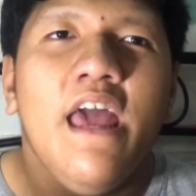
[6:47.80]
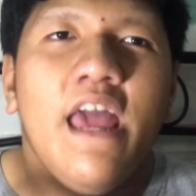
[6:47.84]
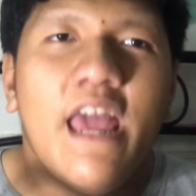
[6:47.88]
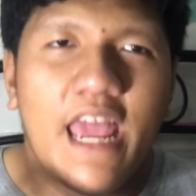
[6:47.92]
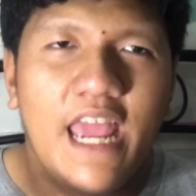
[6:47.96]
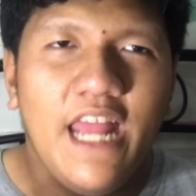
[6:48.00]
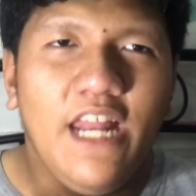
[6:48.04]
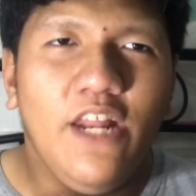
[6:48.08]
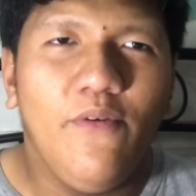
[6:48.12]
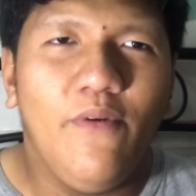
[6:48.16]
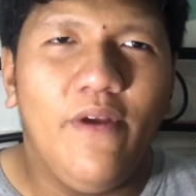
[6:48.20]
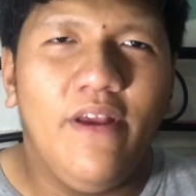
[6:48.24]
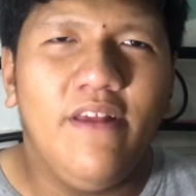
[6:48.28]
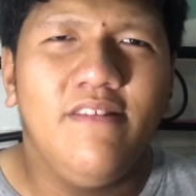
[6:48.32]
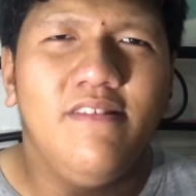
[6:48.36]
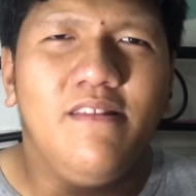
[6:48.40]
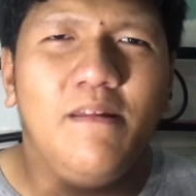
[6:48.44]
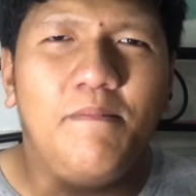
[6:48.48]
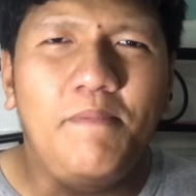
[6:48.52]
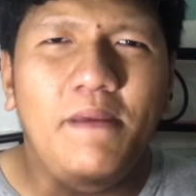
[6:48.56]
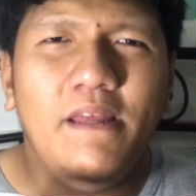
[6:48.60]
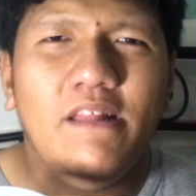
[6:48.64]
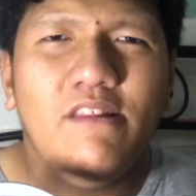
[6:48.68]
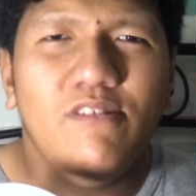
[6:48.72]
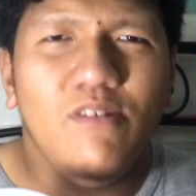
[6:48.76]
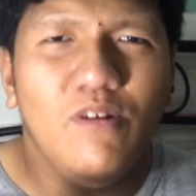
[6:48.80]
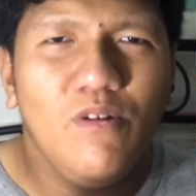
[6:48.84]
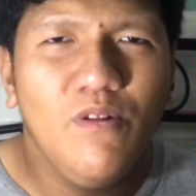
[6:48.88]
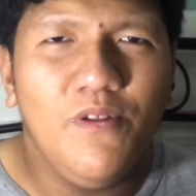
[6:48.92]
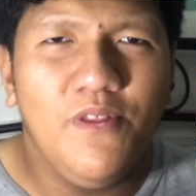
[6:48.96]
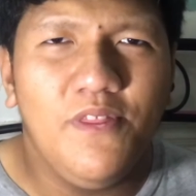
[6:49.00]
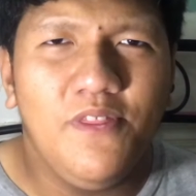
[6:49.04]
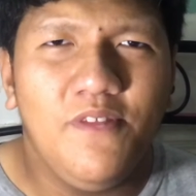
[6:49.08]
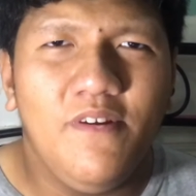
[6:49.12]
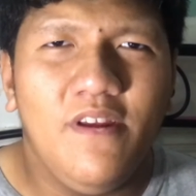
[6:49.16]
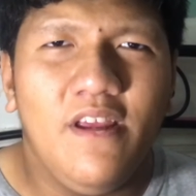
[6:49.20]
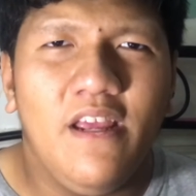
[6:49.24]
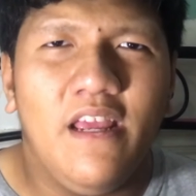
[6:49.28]
Anyways, the Beats Solo
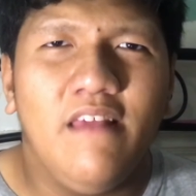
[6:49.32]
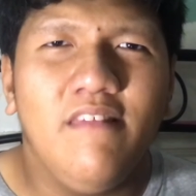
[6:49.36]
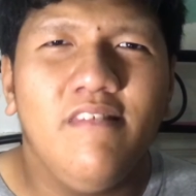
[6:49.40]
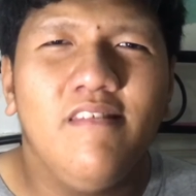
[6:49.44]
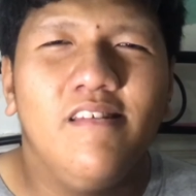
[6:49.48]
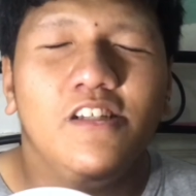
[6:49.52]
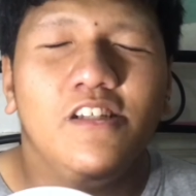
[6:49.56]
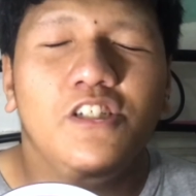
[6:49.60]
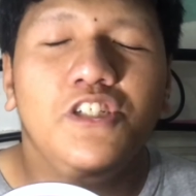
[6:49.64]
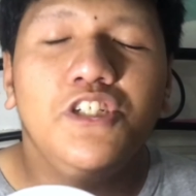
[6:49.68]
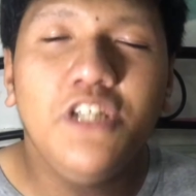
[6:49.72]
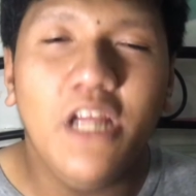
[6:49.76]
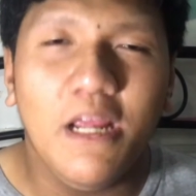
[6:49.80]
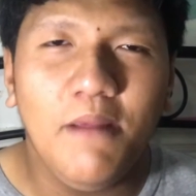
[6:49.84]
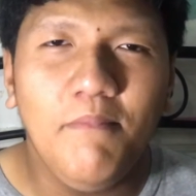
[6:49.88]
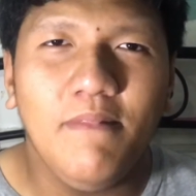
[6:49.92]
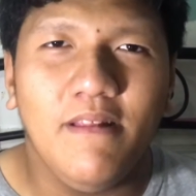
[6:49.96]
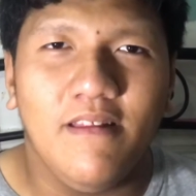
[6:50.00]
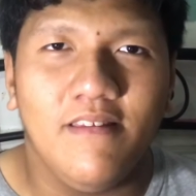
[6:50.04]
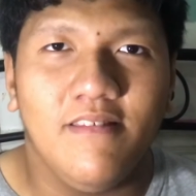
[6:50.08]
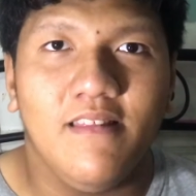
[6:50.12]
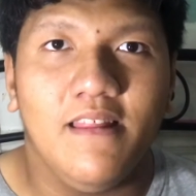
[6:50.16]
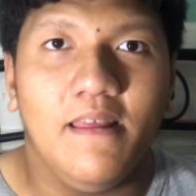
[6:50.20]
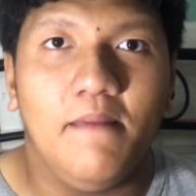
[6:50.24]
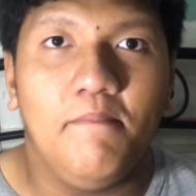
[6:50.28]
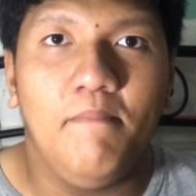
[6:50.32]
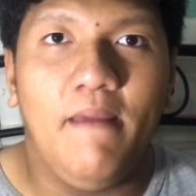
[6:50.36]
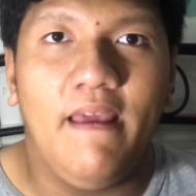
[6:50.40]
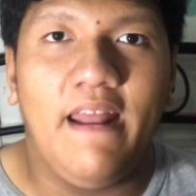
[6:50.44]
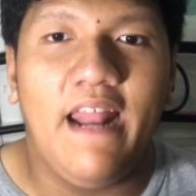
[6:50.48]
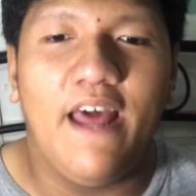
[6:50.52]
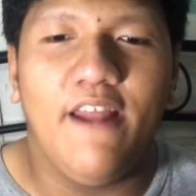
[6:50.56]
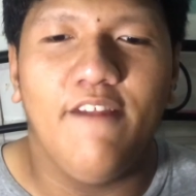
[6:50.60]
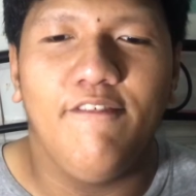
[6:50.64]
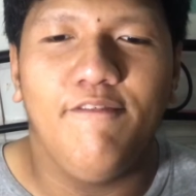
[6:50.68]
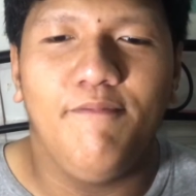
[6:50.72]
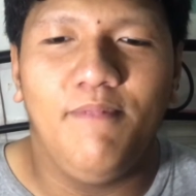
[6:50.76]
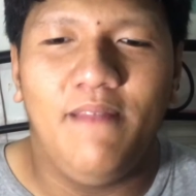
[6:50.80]
3 is shamelessly made
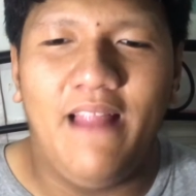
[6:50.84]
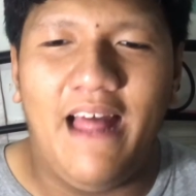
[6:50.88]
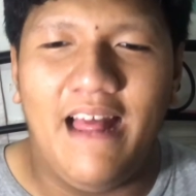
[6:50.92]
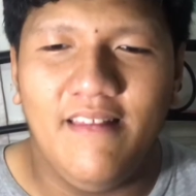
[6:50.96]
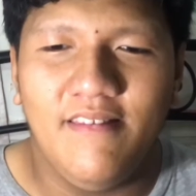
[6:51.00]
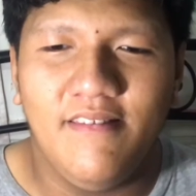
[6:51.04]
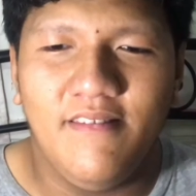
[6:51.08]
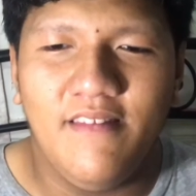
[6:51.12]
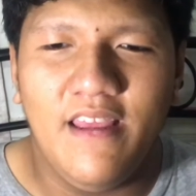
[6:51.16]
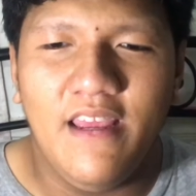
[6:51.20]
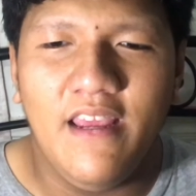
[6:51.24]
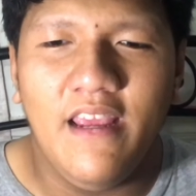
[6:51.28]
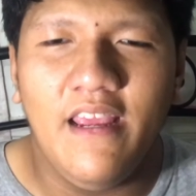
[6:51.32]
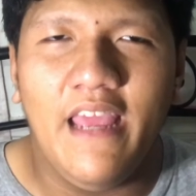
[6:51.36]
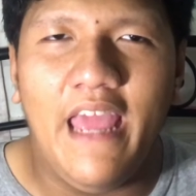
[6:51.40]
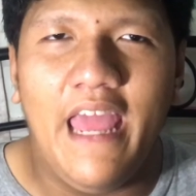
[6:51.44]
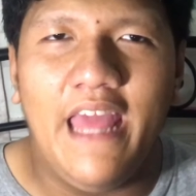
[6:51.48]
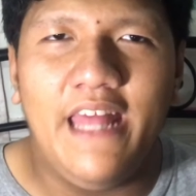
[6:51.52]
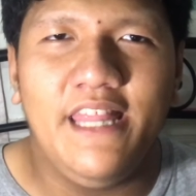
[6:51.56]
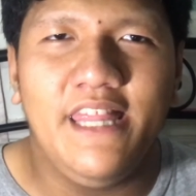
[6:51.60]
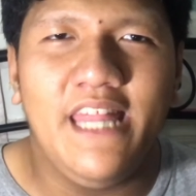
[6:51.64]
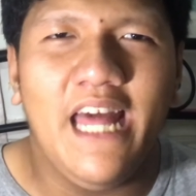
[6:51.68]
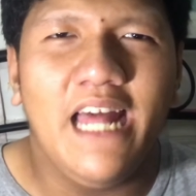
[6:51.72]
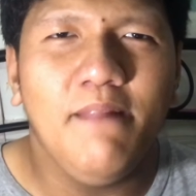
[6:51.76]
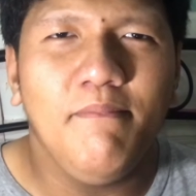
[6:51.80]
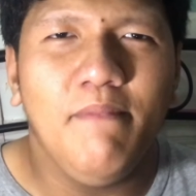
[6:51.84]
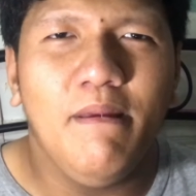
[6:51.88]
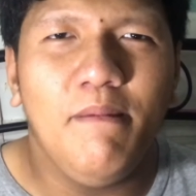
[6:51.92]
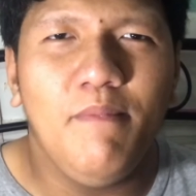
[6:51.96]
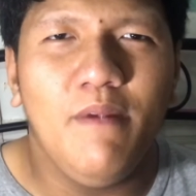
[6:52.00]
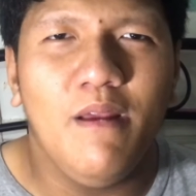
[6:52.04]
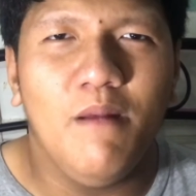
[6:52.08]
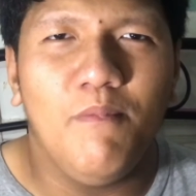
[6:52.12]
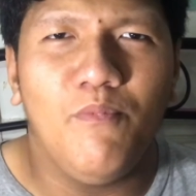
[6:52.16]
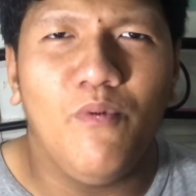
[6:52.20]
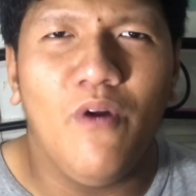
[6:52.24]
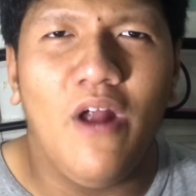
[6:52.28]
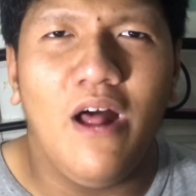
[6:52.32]
out of plastic, and that may be a
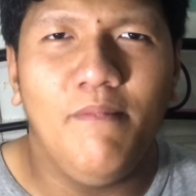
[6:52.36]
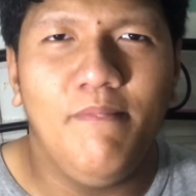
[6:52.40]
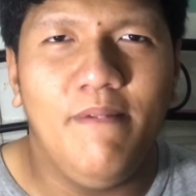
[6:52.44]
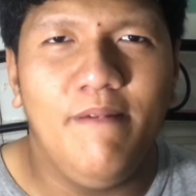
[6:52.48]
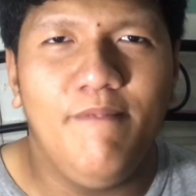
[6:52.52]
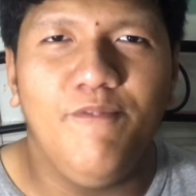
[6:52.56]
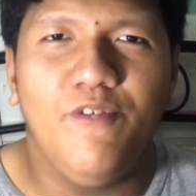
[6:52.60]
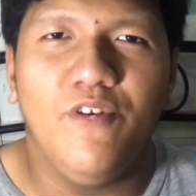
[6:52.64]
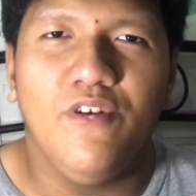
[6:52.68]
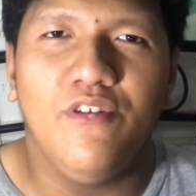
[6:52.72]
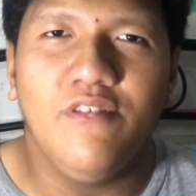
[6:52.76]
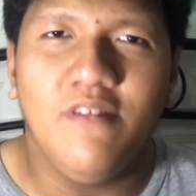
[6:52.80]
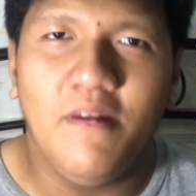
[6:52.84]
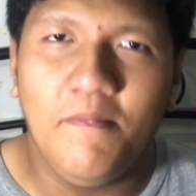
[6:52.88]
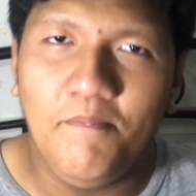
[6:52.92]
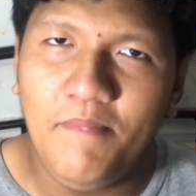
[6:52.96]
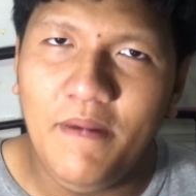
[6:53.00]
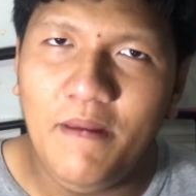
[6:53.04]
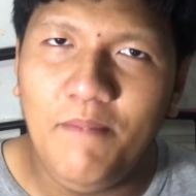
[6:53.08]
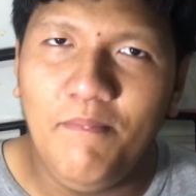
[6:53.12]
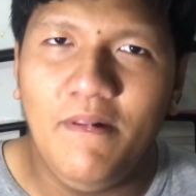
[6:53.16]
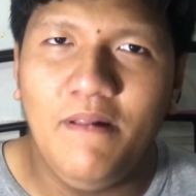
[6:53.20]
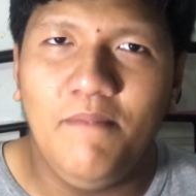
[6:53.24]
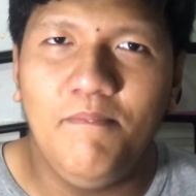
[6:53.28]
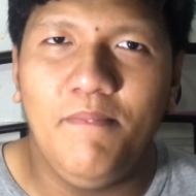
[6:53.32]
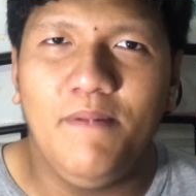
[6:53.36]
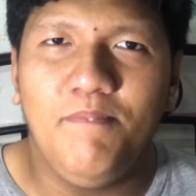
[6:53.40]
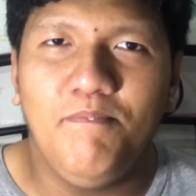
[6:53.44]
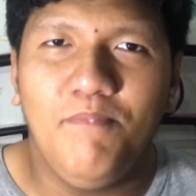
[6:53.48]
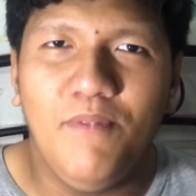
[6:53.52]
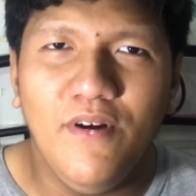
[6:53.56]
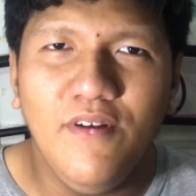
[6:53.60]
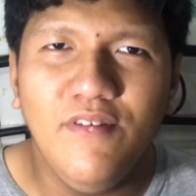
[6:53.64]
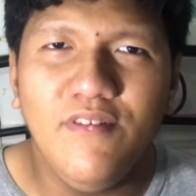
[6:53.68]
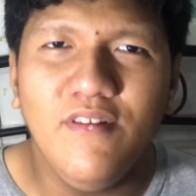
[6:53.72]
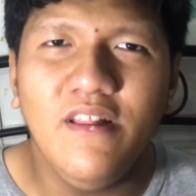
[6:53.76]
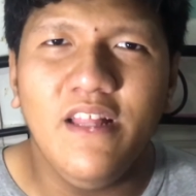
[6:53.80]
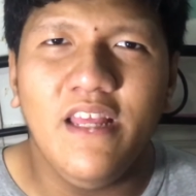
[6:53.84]
problem for some people, but
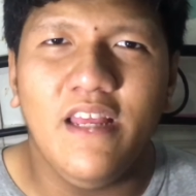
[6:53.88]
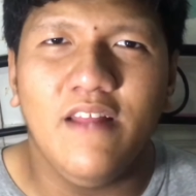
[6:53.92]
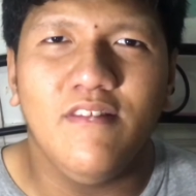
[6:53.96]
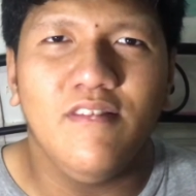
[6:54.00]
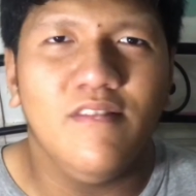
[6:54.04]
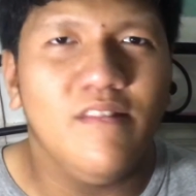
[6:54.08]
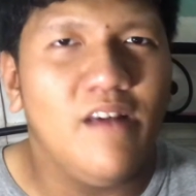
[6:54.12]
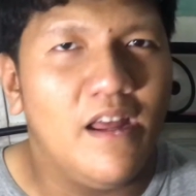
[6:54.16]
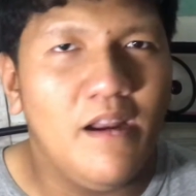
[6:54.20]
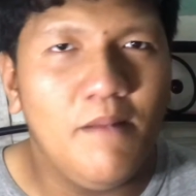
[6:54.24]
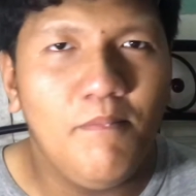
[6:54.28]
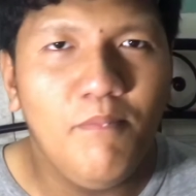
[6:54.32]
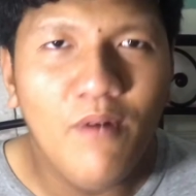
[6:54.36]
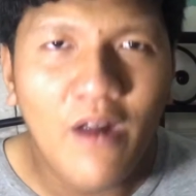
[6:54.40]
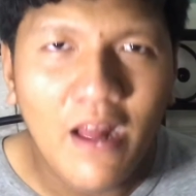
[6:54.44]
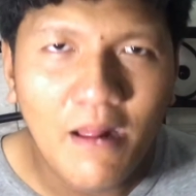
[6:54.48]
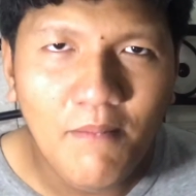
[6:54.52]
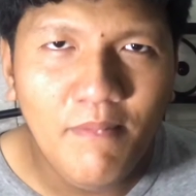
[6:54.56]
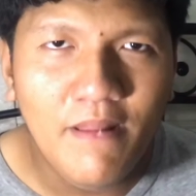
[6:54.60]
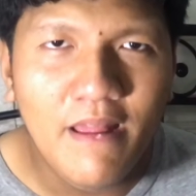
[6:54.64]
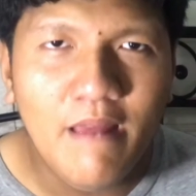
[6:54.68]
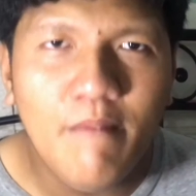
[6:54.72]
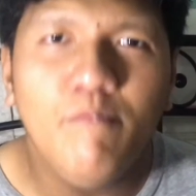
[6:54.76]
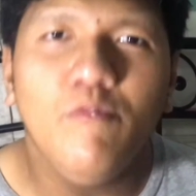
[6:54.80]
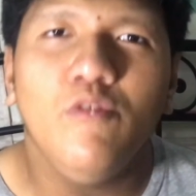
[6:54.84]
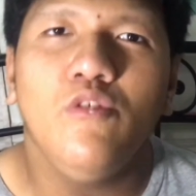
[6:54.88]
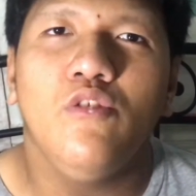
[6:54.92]
personally it's not a problem.